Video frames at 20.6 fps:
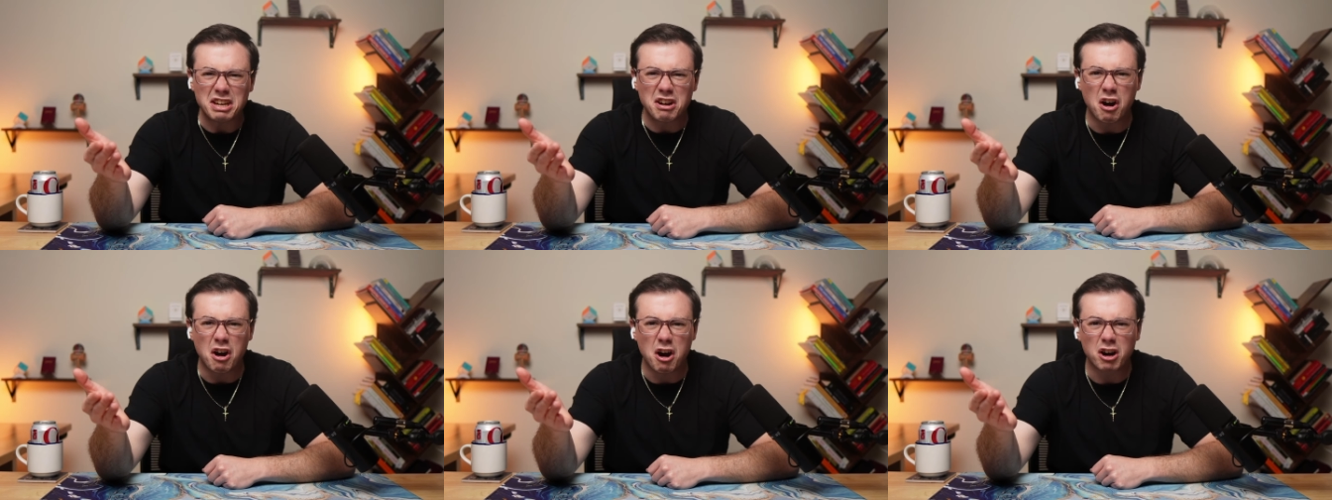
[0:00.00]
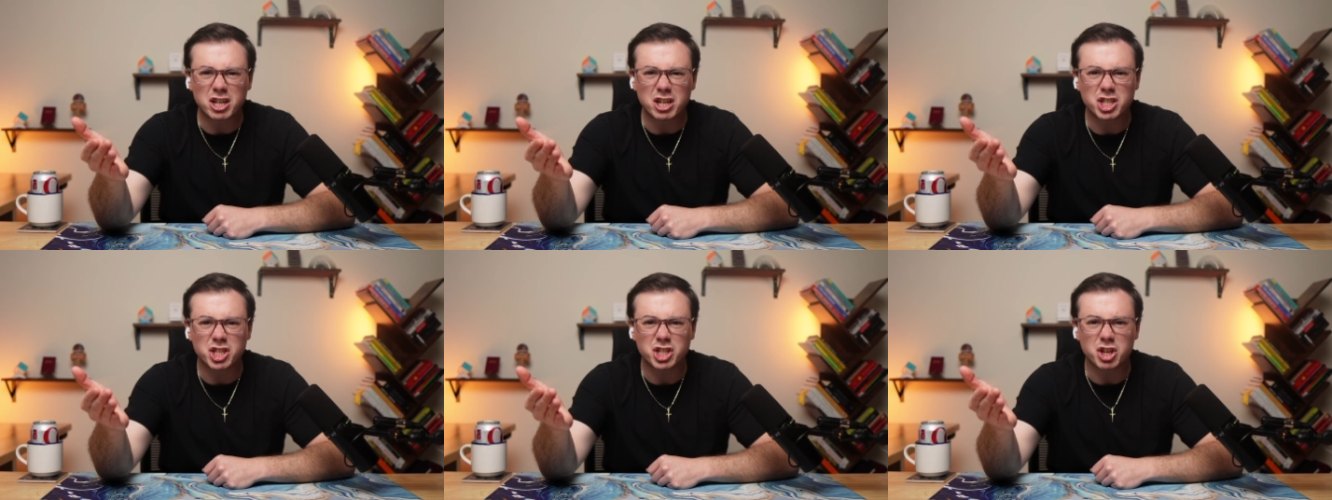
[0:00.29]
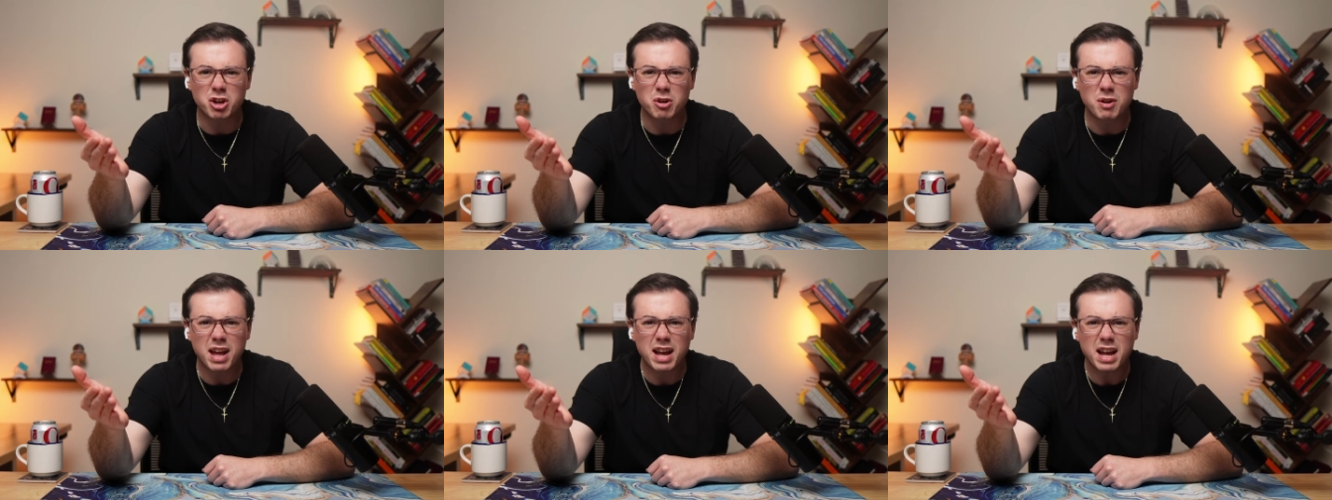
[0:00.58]
Hook
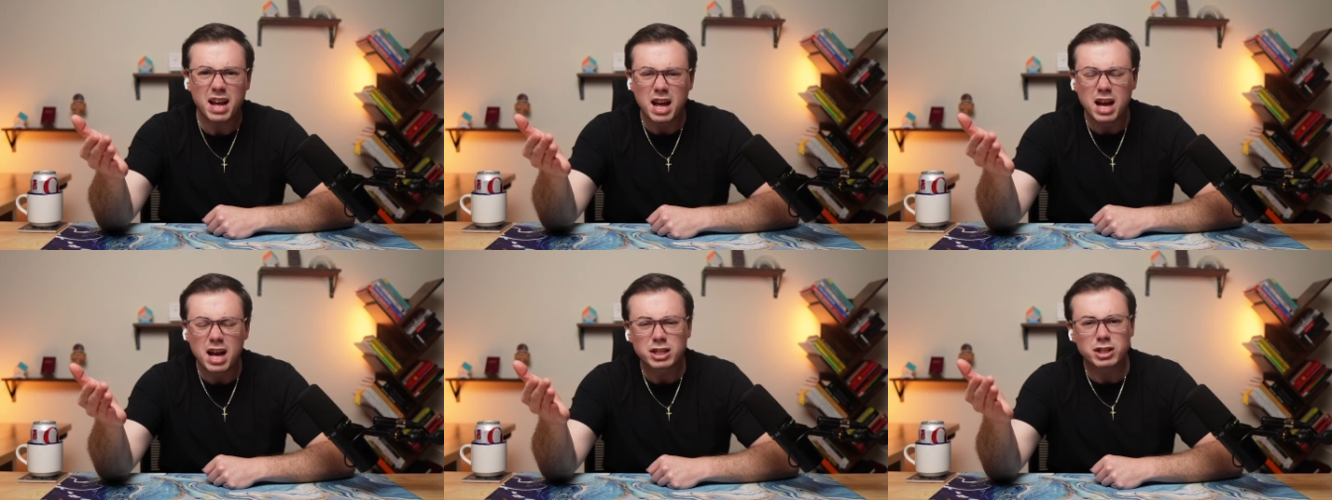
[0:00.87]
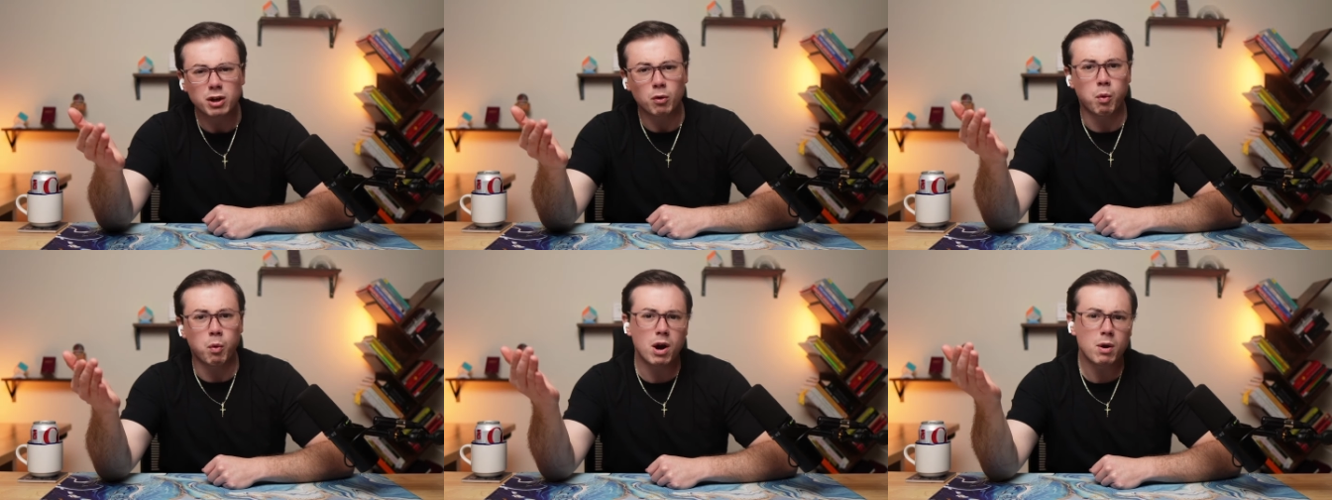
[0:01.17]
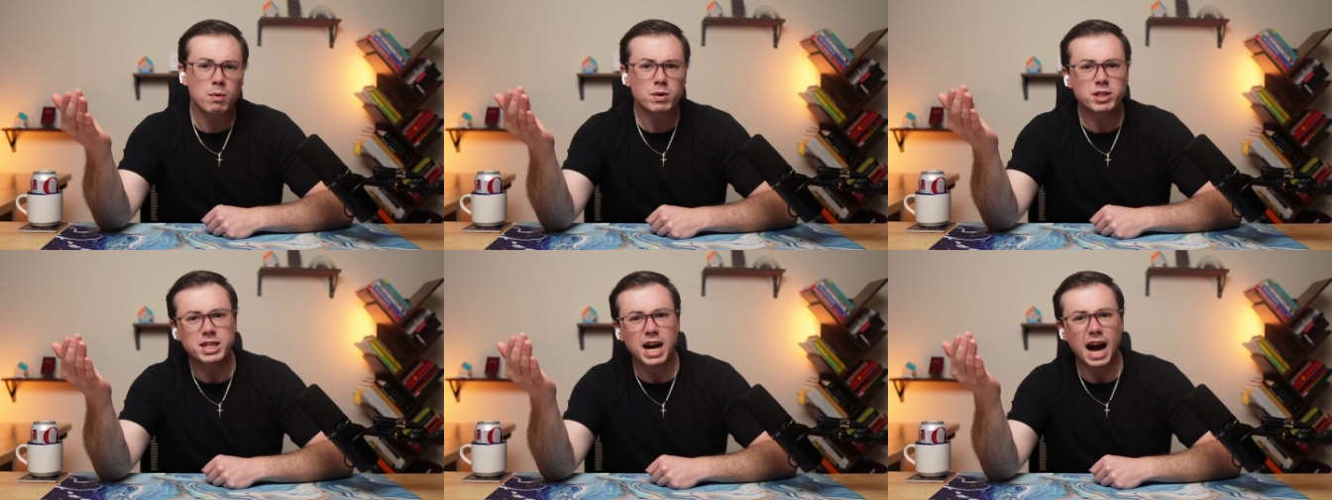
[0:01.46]
shooting. So where
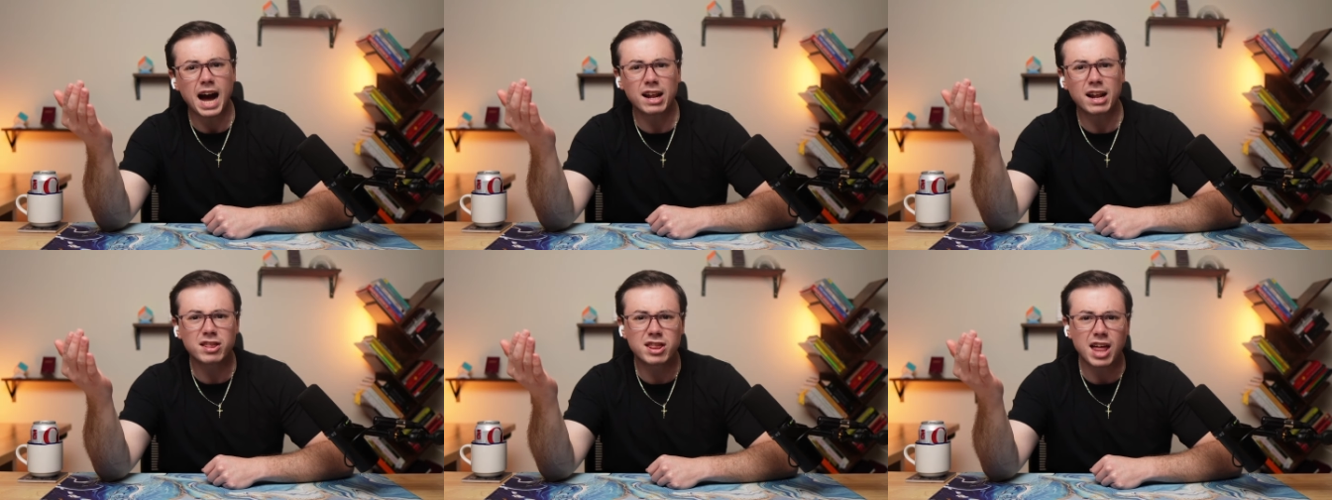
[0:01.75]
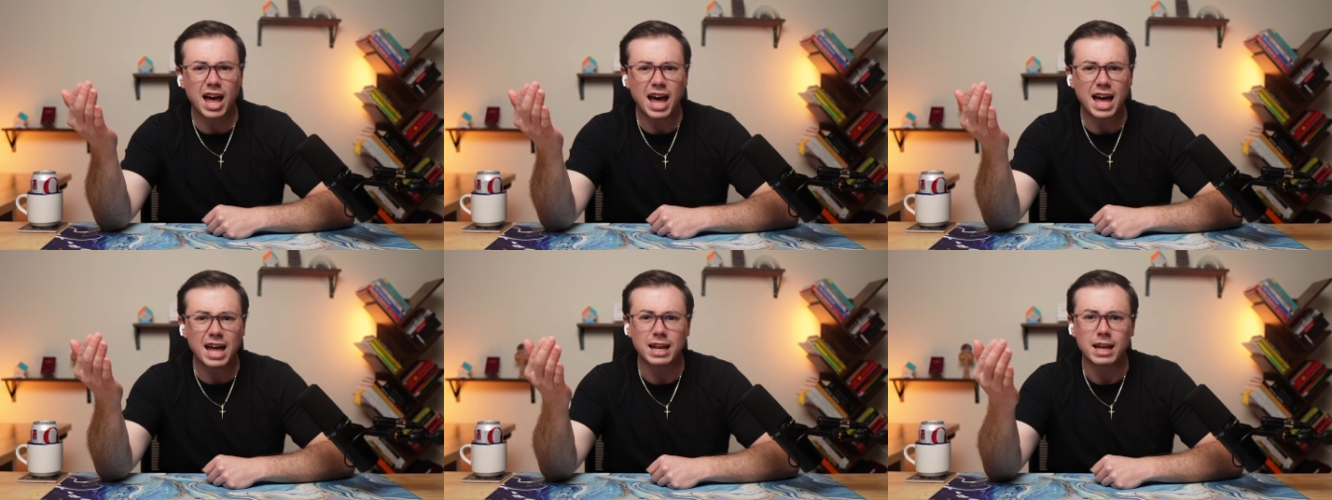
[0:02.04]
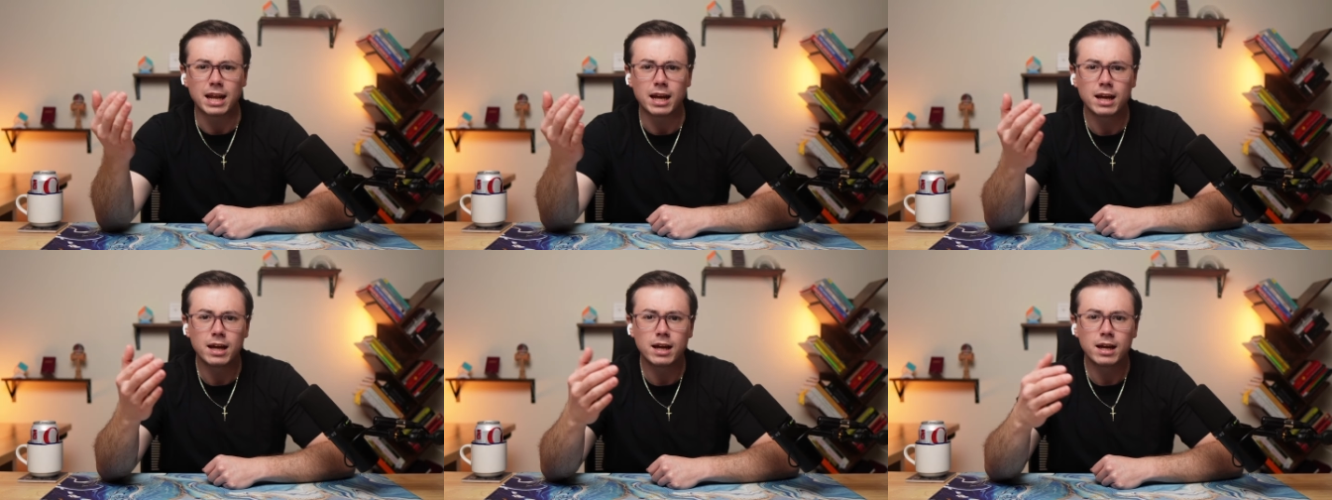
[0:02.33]
was God then?